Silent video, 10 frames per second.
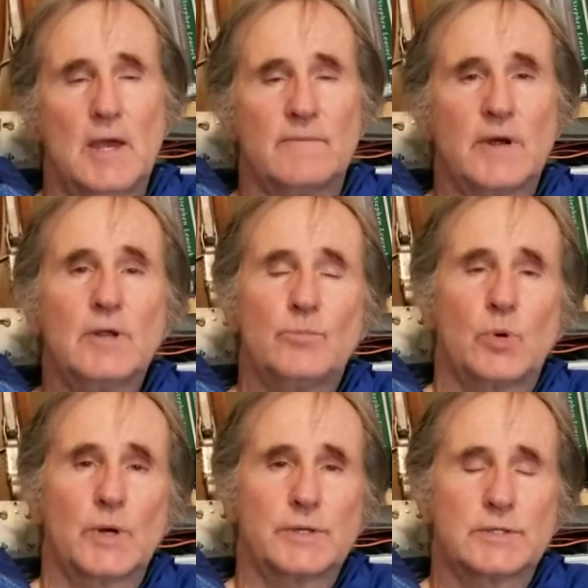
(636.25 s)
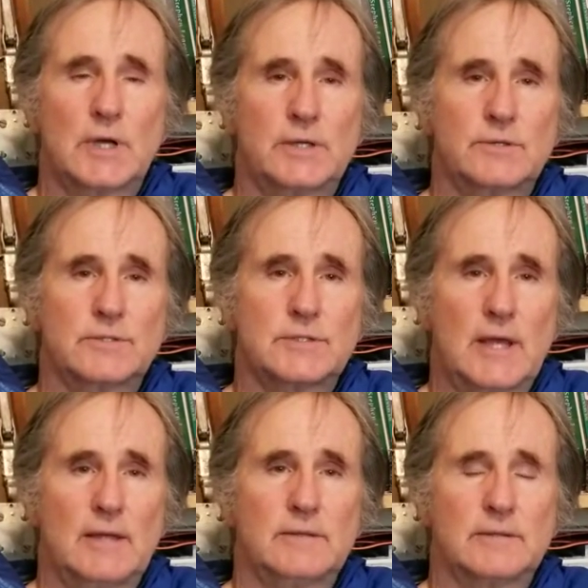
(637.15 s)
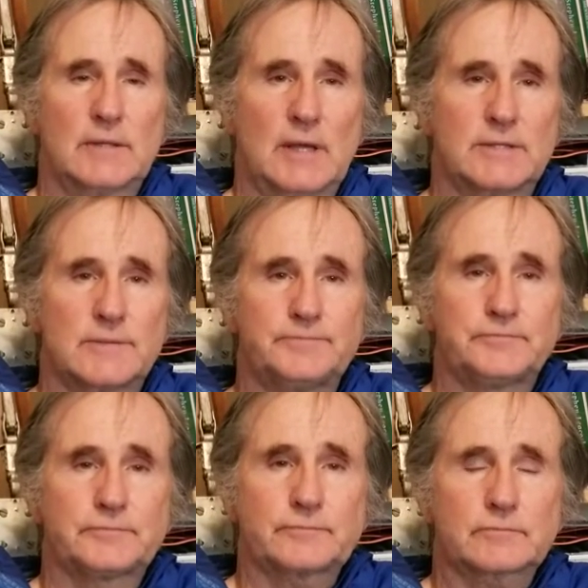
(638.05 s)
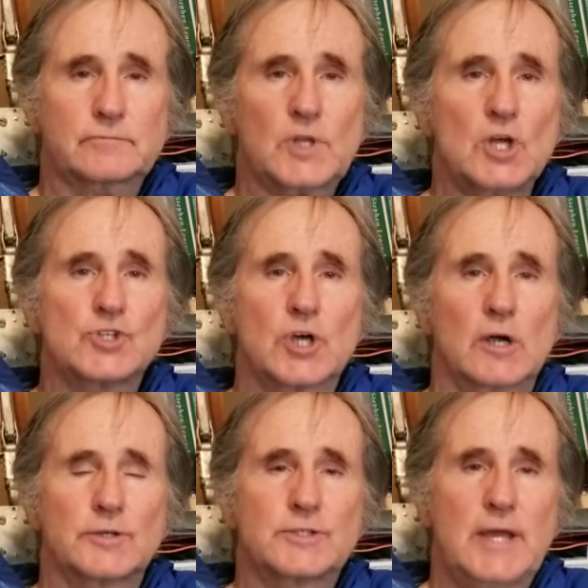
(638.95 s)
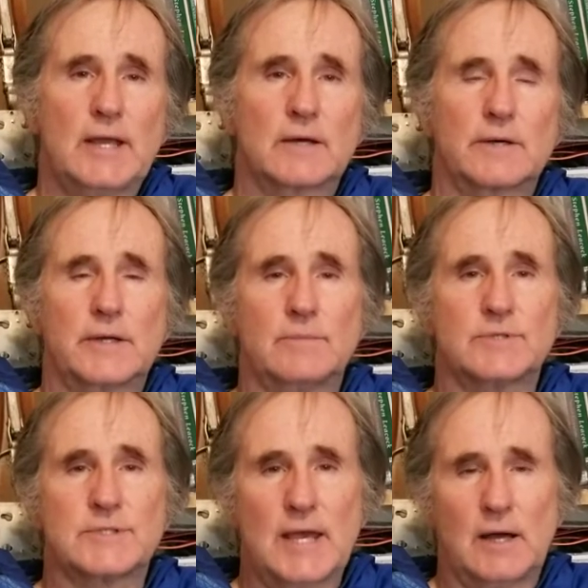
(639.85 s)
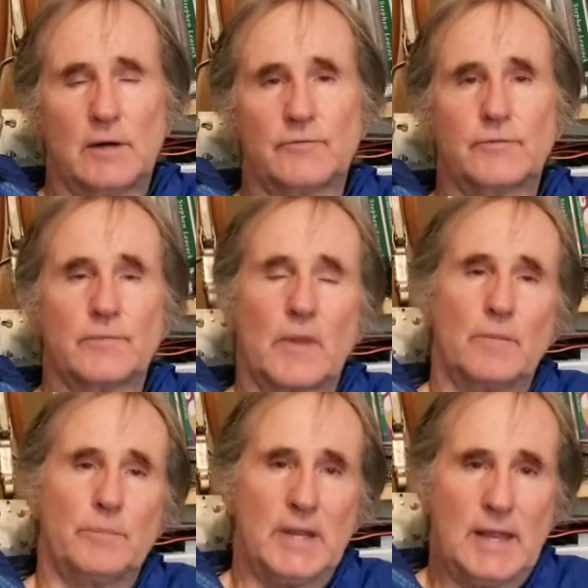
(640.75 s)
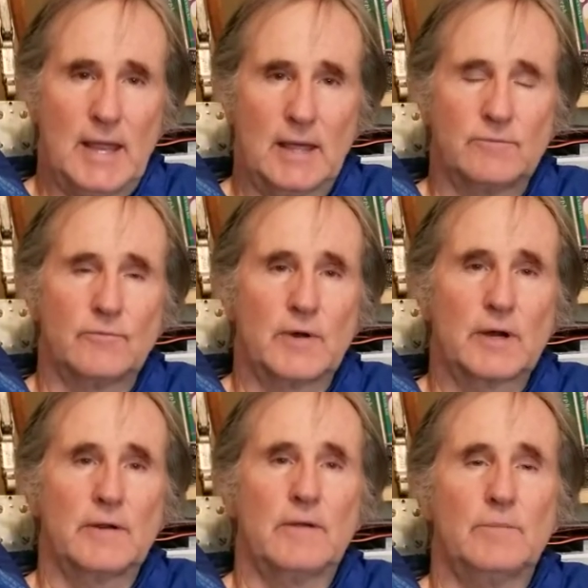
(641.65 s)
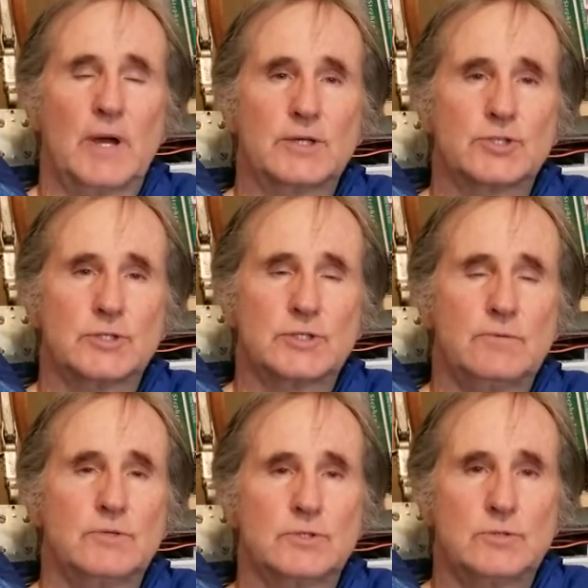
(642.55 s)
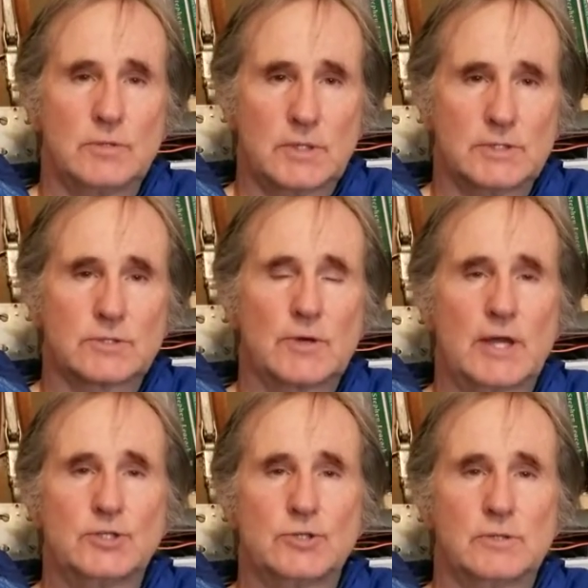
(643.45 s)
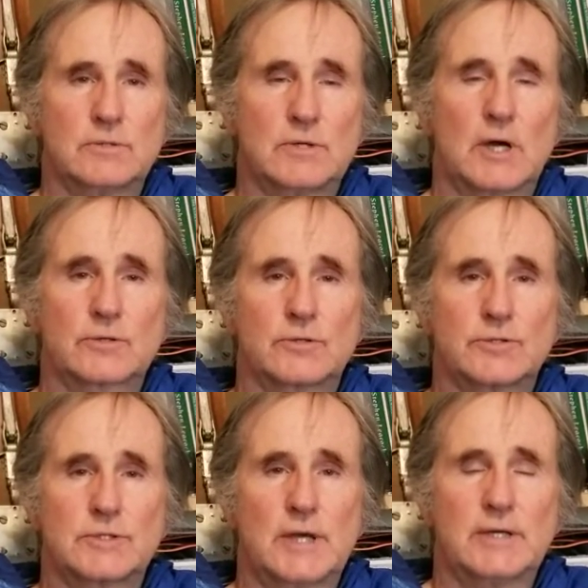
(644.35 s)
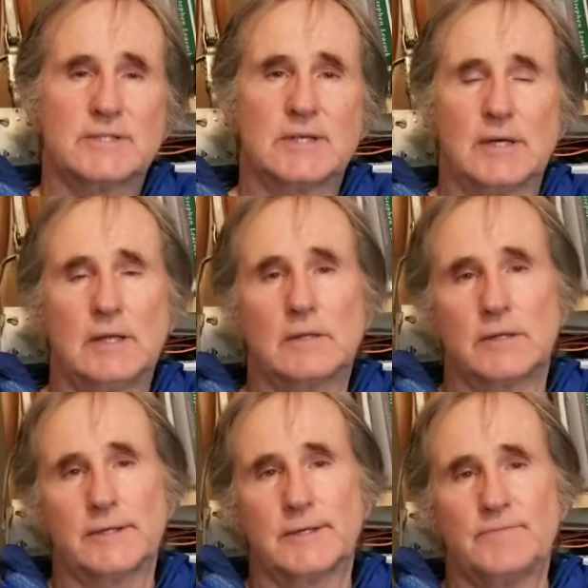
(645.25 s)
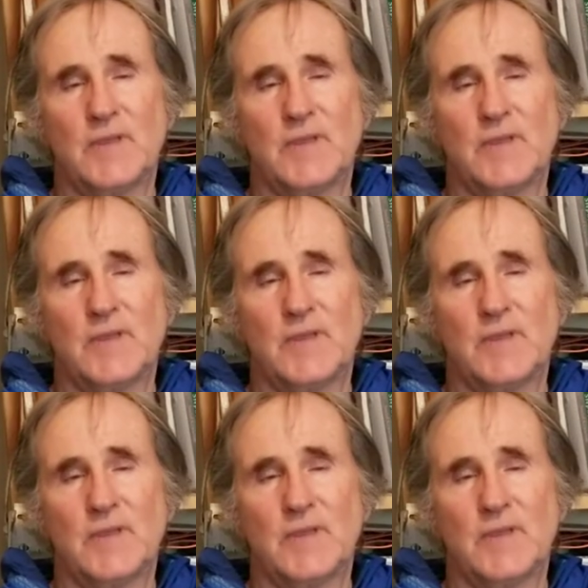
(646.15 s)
Very important to understand that Charles Taylor himself began very much as he was doing his graduate and doctoral studies in England.